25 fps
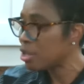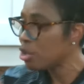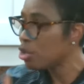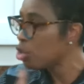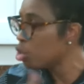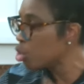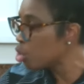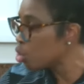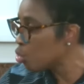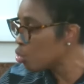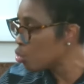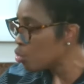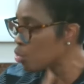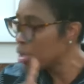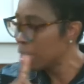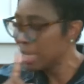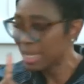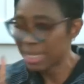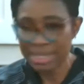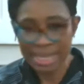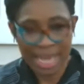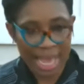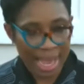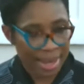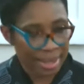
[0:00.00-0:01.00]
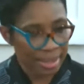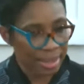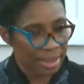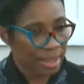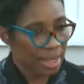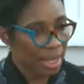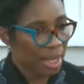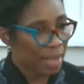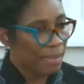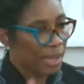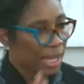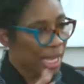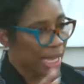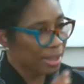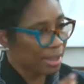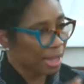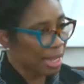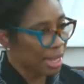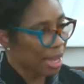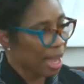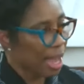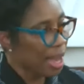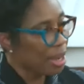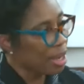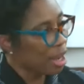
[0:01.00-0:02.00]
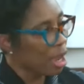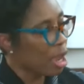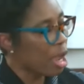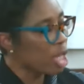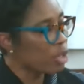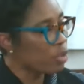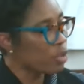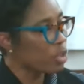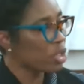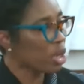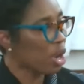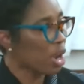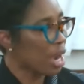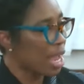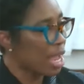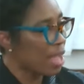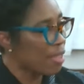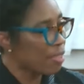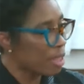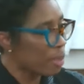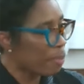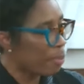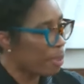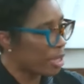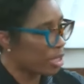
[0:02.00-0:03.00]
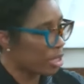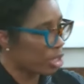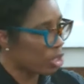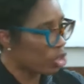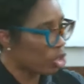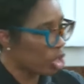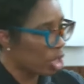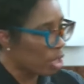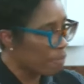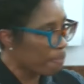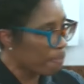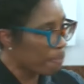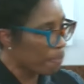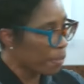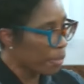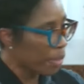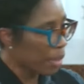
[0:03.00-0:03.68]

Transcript: new debt, because again, countries are in the position